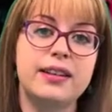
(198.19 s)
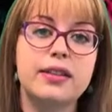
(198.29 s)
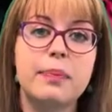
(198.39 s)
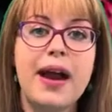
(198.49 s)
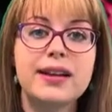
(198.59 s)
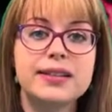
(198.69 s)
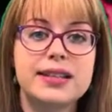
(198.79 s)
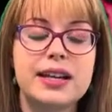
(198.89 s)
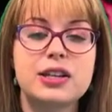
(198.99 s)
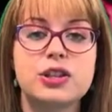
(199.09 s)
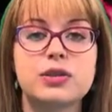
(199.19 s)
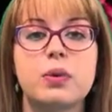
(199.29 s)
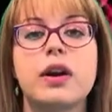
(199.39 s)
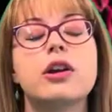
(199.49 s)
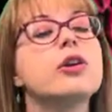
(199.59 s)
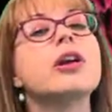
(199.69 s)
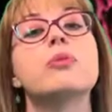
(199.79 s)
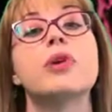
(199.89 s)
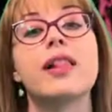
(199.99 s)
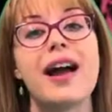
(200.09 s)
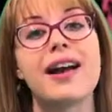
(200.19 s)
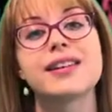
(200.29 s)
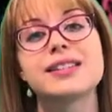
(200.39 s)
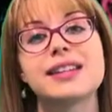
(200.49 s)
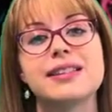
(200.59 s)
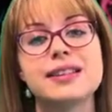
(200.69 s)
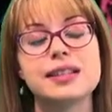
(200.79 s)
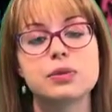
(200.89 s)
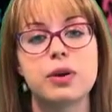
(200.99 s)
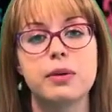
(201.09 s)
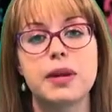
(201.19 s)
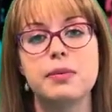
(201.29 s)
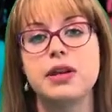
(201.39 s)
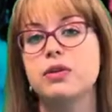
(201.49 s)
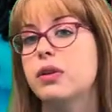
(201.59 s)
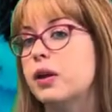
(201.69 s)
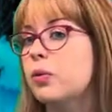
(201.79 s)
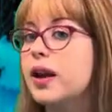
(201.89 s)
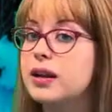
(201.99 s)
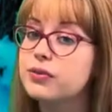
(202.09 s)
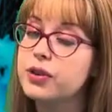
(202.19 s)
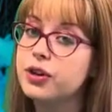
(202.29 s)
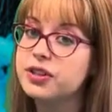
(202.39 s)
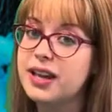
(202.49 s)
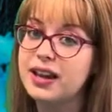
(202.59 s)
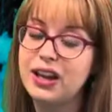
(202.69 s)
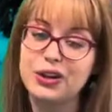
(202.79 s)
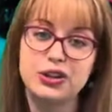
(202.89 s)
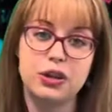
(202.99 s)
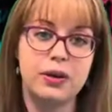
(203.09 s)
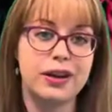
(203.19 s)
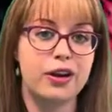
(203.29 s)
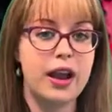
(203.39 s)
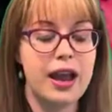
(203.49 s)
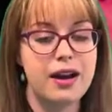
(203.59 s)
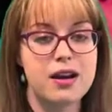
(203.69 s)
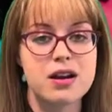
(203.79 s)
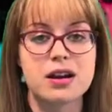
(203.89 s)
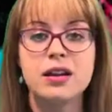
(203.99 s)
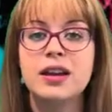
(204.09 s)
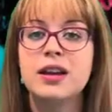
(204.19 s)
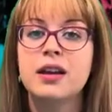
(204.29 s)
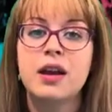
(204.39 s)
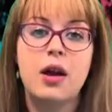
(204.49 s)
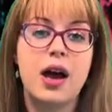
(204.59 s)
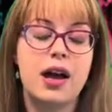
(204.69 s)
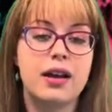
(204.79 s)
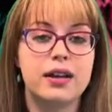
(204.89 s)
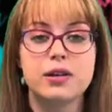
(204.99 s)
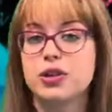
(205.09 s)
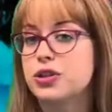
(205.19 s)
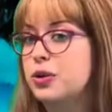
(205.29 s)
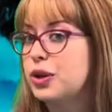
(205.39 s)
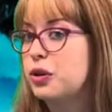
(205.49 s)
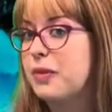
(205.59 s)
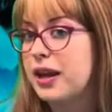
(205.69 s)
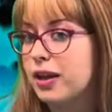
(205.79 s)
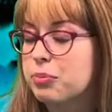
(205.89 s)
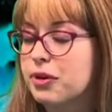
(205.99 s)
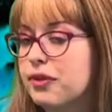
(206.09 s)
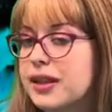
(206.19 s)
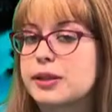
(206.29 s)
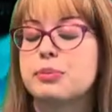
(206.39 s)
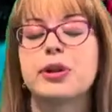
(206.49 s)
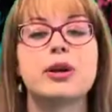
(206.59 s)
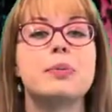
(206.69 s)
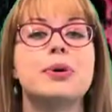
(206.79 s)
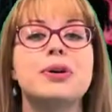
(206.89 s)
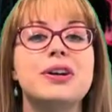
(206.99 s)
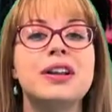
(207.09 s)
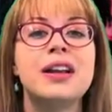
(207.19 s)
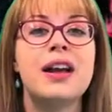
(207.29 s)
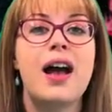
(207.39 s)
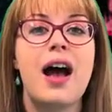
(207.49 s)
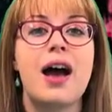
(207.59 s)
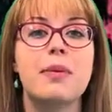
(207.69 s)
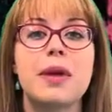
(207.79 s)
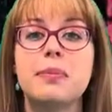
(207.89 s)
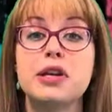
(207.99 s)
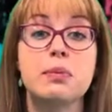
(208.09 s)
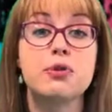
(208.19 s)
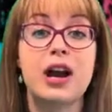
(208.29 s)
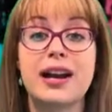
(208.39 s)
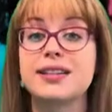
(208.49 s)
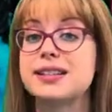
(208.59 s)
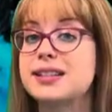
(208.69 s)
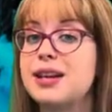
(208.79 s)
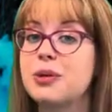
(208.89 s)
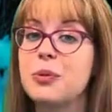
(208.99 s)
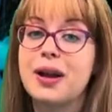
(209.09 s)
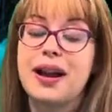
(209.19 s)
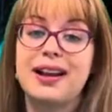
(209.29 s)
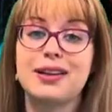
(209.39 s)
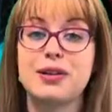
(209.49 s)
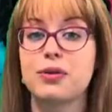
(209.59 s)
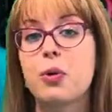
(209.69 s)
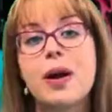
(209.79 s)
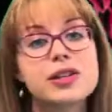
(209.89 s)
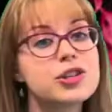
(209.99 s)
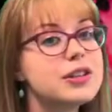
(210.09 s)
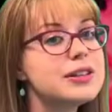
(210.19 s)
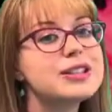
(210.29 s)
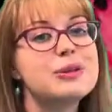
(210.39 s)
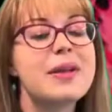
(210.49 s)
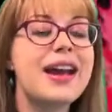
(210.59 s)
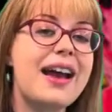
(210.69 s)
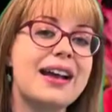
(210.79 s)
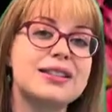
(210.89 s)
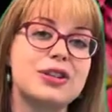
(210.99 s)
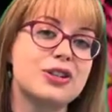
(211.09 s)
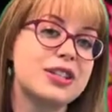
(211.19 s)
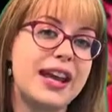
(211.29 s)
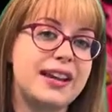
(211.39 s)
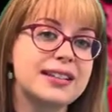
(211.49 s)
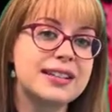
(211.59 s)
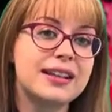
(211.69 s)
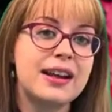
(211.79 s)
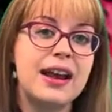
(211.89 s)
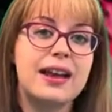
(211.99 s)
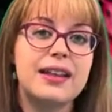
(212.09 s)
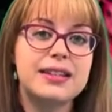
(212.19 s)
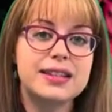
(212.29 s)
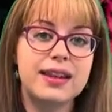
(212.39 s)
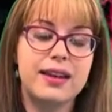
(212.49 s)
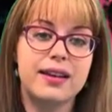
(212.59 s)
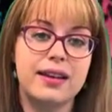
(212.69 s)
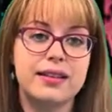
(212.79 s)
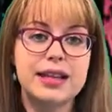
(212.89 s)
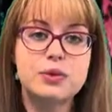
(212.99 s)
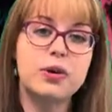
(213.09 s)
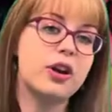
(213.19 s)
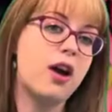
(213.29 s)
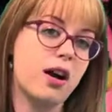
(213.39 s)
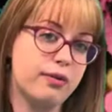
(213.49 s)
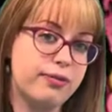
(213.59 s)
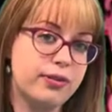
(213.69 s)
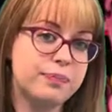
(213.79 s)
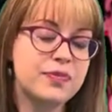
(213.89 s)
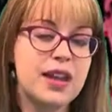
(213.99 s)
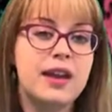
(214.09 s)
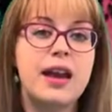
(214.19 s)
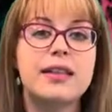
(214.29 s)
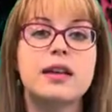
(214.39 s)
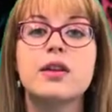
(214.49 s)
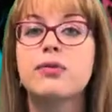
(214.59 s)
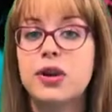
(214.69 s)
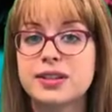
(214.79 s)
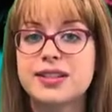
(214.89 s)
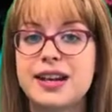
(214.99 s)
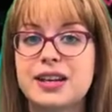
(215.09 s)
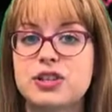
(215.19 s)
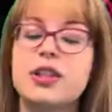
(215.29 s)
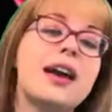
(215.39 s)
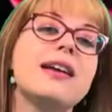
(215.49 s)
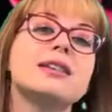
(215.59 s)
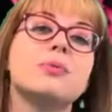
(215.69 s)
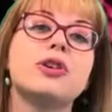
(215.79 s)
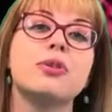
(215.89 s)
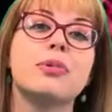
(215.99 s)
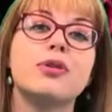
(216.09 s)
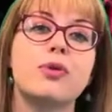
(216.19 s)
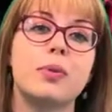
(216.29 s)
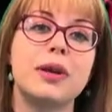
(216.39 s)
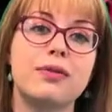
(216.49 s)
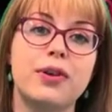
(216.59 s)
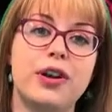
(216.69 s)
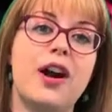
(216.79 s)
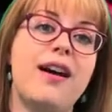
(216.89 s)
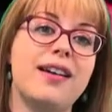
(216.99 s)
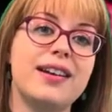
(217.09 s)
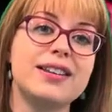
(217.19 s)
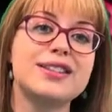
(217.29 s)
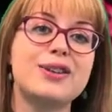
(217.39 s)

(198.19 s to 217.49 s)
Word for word: The backstage is where you can relax, and this is where maybe you get ready for your date, you're doing your hair, uh, you're doing your makeup if that's applicable, uh, maybe you're practicing what kind of questions you might ask your date, and that's, the, that's where you're off. And then the front stage, that is when you're performing for your audience.